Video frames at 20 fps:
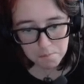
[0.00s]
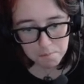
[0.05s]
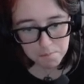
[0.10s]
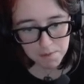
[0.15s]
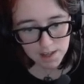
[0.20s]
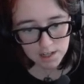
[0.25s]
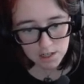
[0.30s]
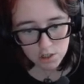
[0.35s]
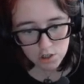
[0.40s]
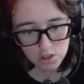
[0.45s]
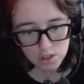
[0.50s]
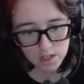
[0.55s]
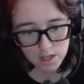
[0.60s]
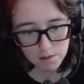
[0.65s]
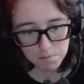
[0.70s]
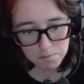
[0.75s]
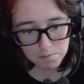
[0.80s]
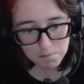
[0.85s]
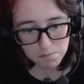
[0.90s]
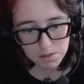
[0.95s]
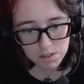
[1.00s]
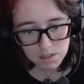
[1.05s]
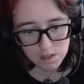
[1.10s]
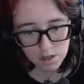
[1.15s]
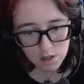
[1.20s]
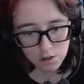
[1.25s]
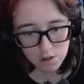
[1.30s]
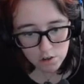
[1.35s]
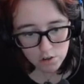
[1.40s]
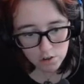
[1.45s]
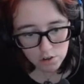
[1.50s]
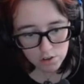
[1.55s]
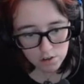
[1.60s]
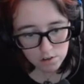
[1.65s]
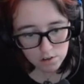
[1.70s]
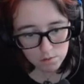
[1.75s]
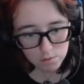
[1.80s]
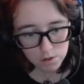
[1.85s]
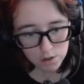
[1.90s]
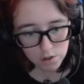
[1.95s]
Manage St. Mysterious? You're
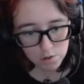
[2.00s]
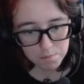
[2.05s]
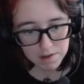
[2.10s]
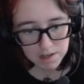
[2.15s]
the one who